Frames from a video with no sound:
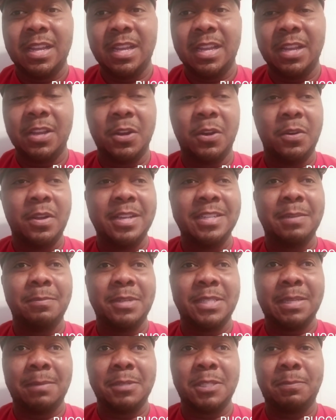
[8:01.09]
You know he's gonna
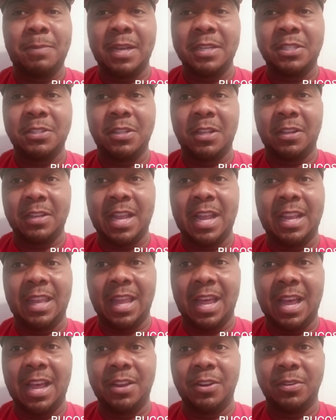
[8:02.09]
be something special on
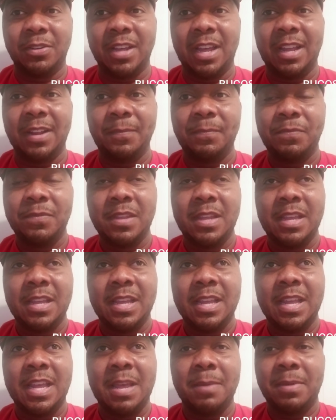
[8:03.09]
line. Okay
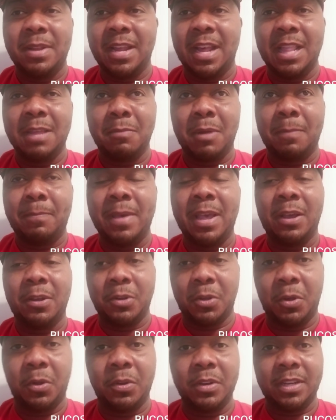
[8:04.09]
him and Ali Marpet
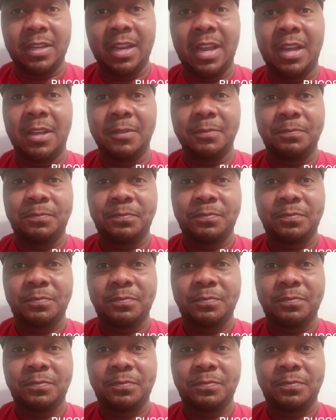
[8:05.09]
gonna hold it down.